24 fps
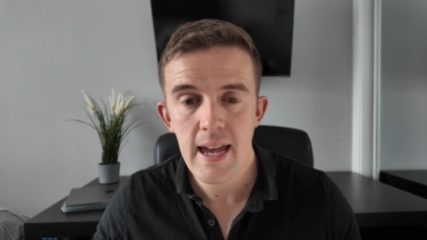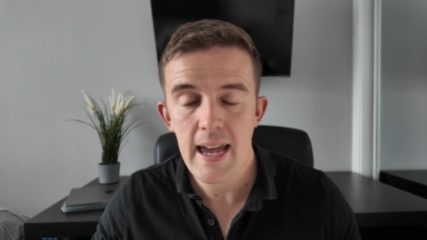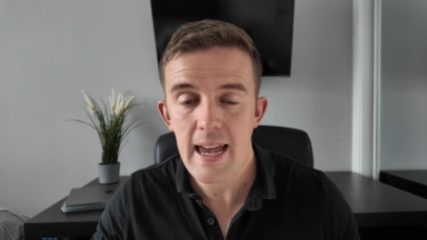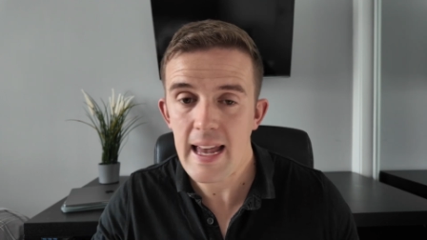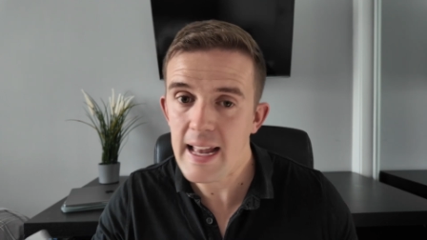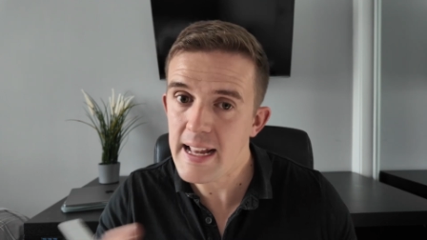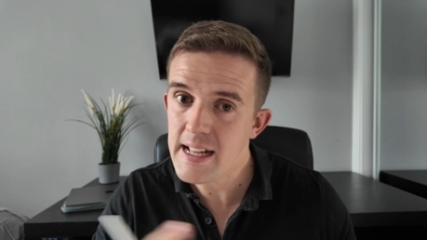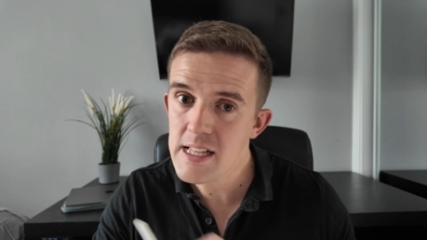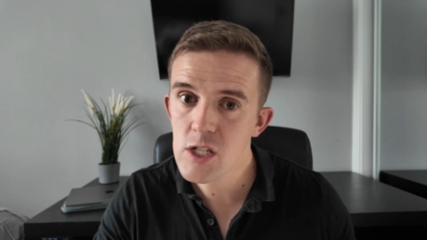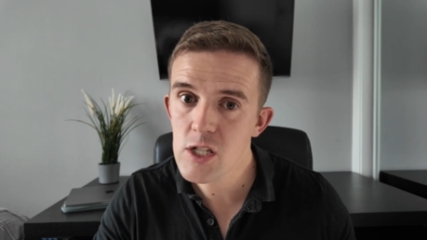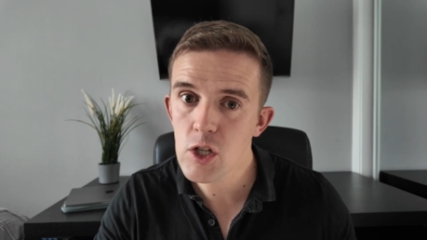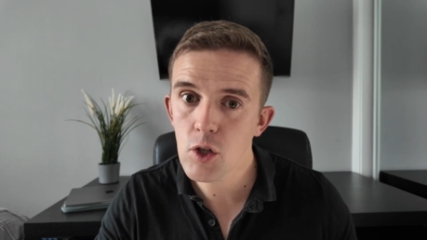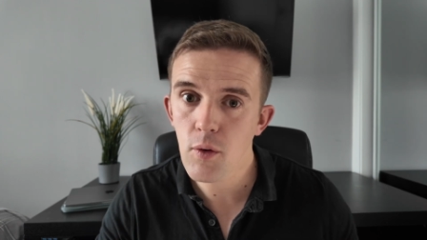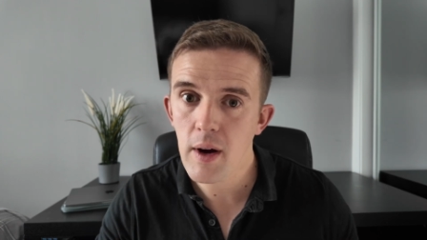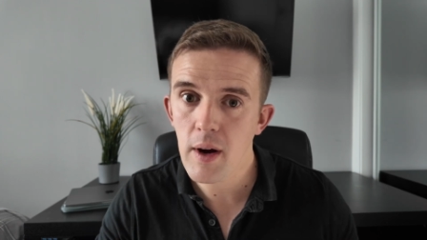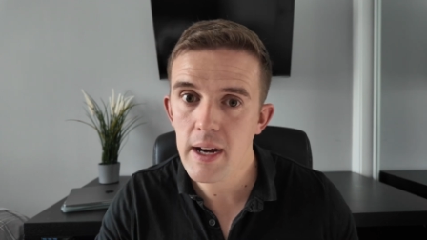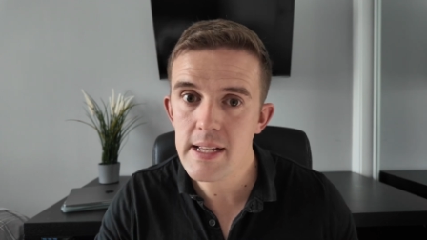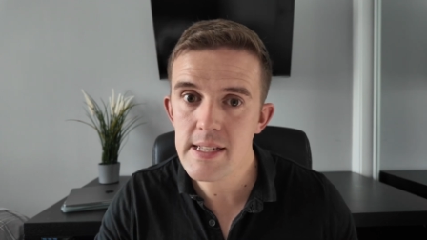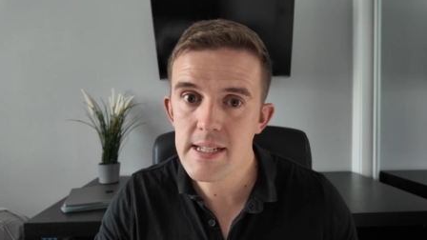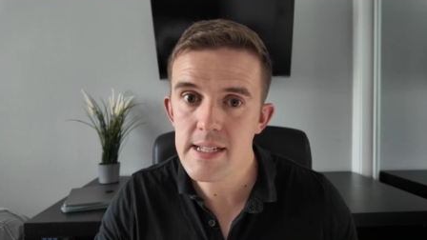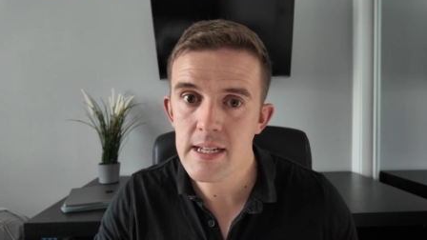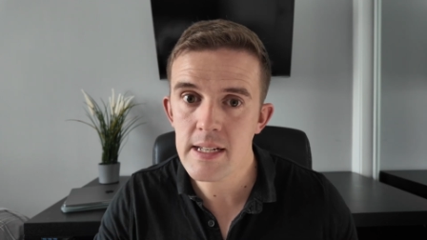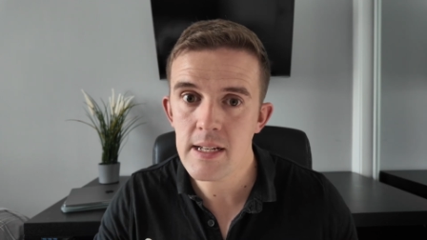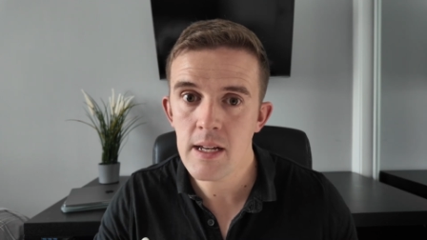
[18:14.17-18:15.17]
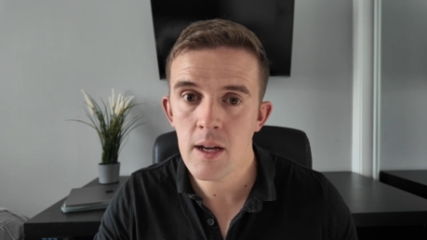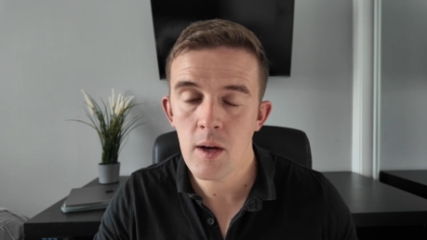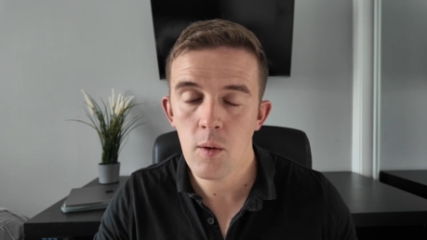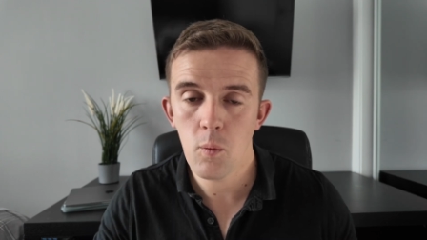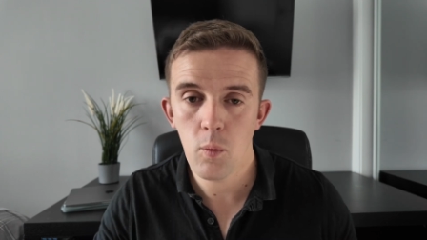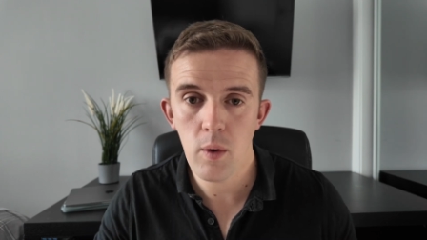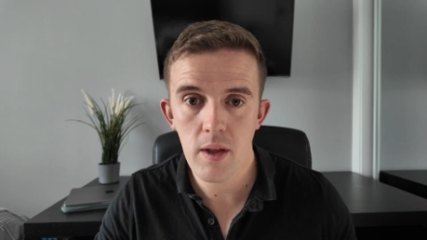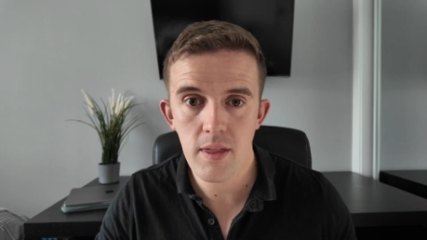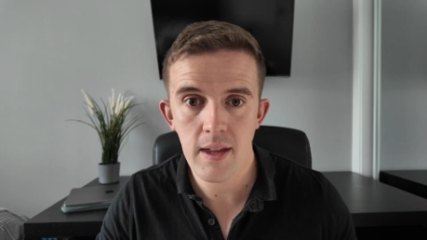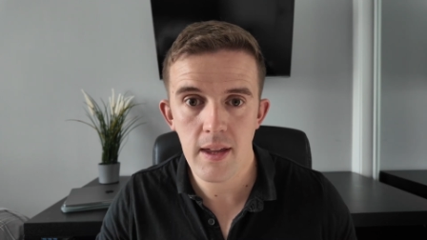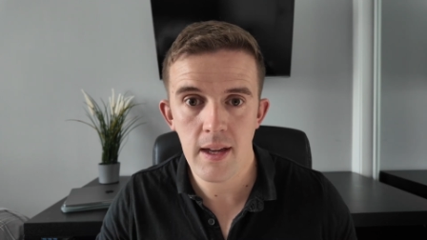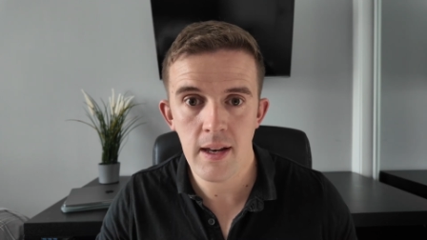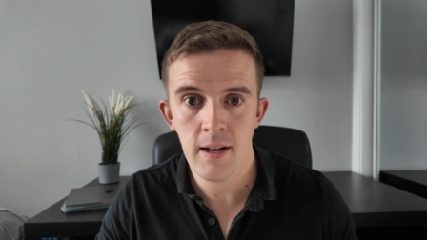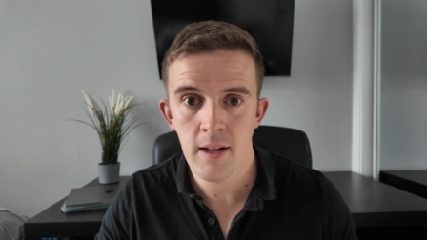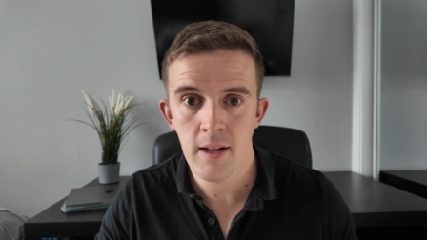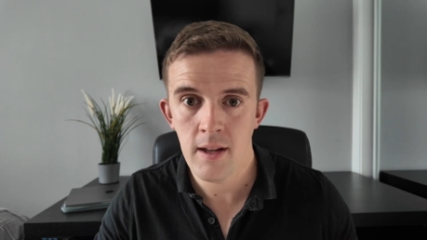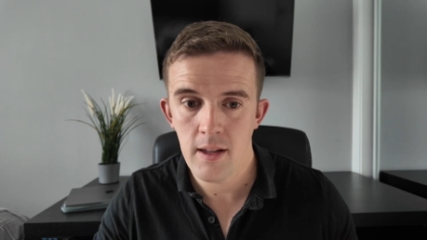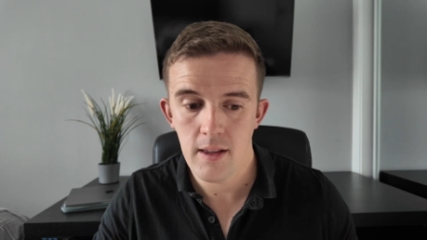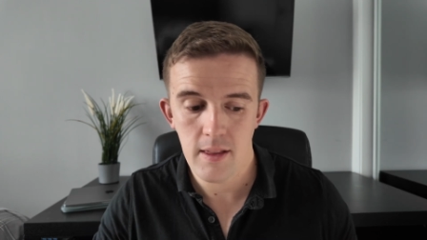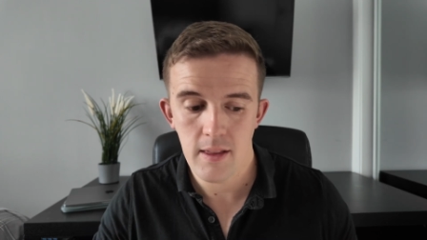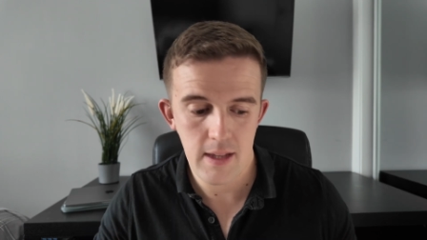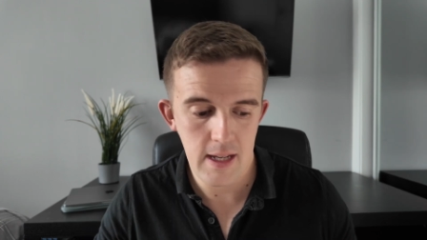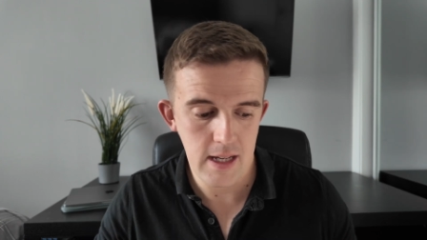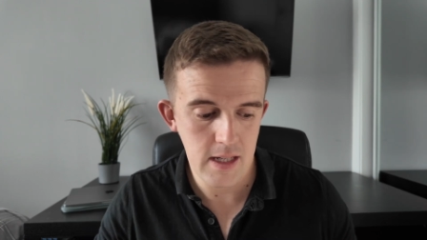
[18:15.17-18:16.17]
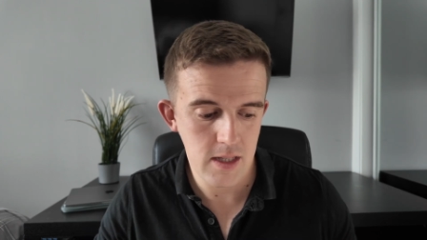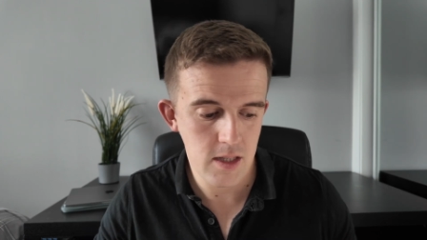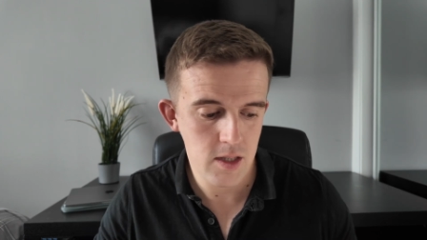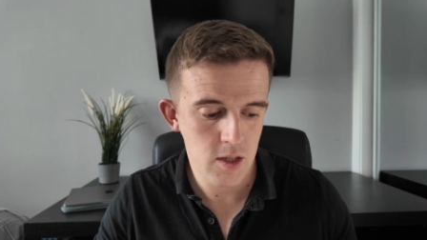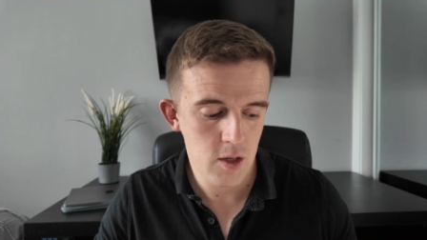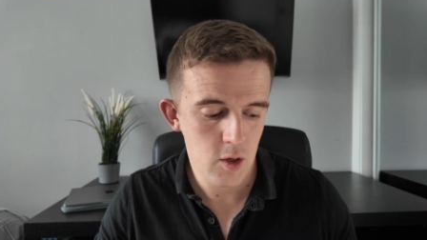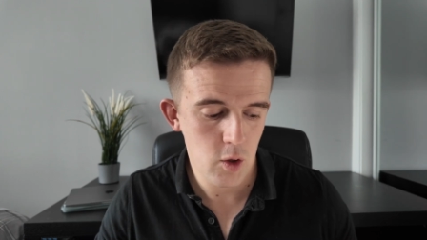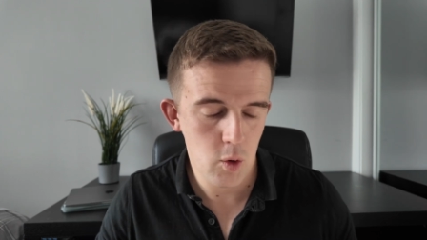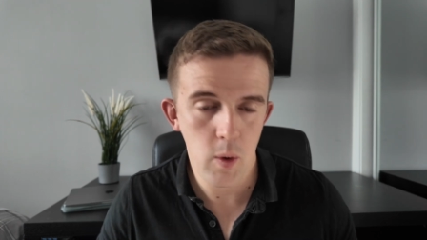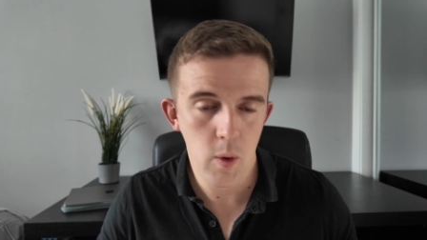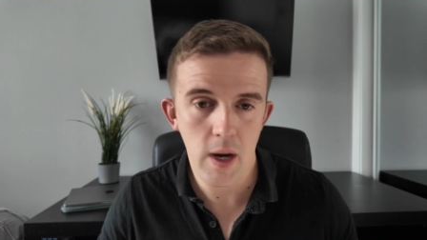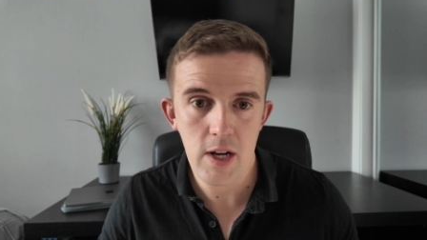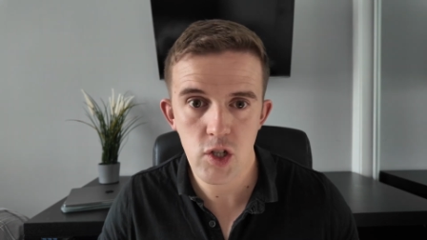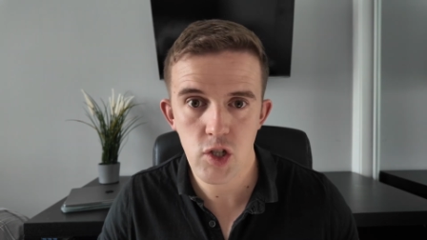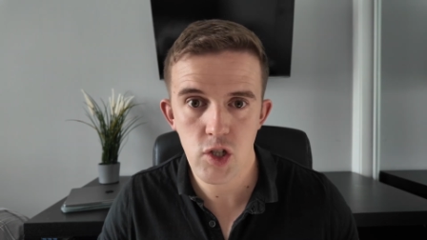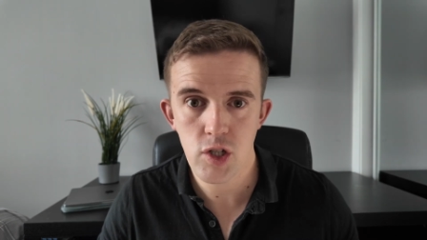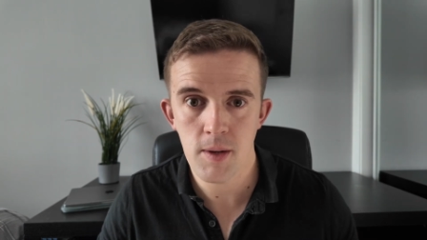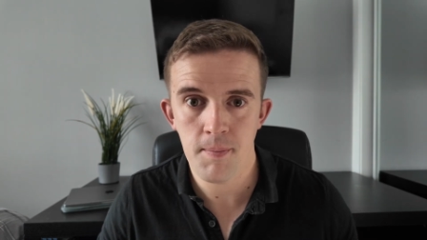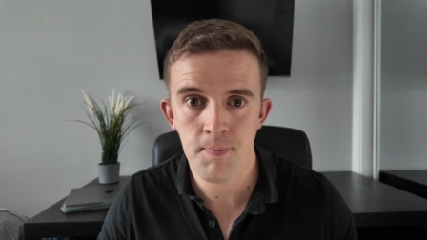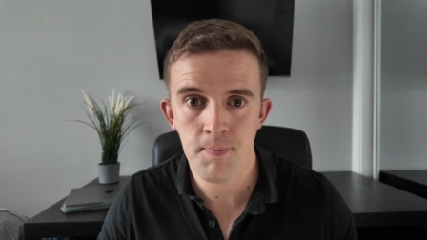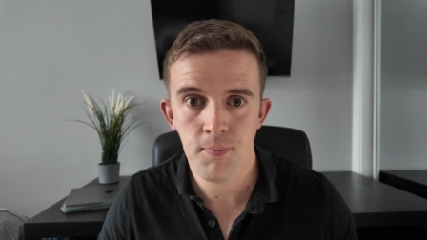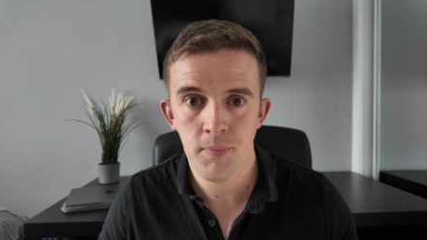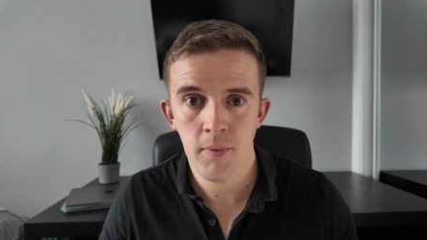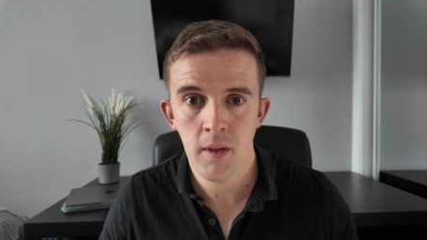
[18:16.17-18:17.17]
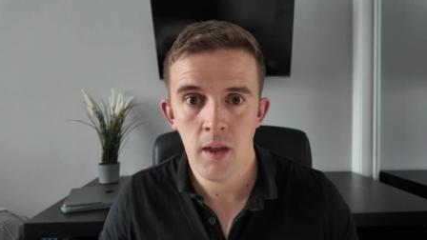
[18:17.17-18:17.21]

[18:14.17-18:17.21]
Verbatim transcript: integrated within this question.